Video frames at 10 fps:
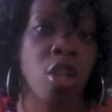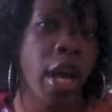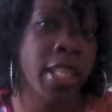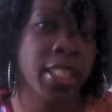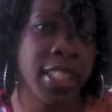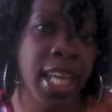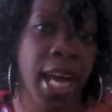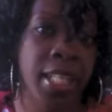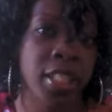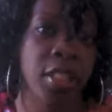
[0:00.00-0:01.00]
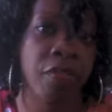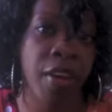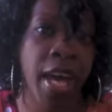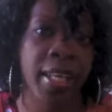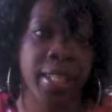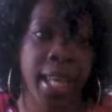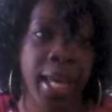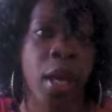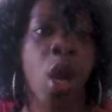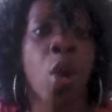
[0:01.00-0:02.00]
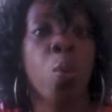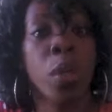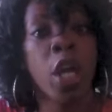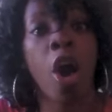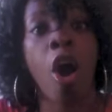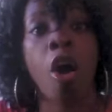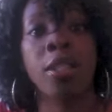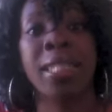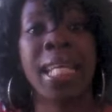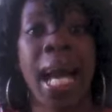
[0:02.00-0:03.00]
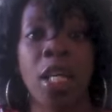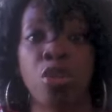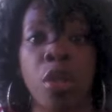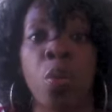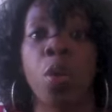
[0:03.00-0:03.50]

are actually tied into the fact that we are all dehydrated.